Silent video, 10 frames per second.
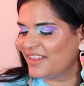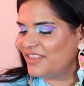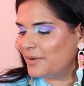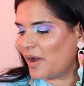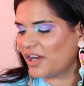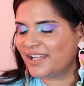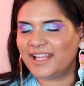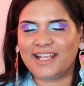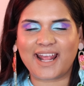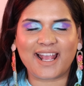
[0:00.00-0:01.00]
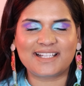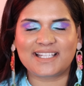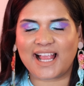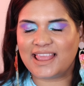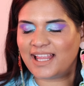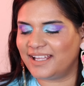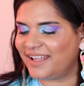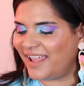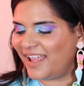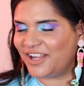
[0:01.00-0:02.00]
They're marketing it as
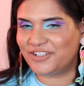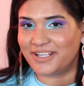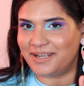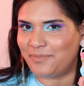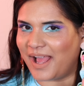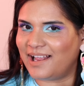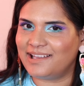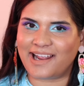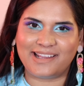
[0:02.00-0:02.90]
like a green palette.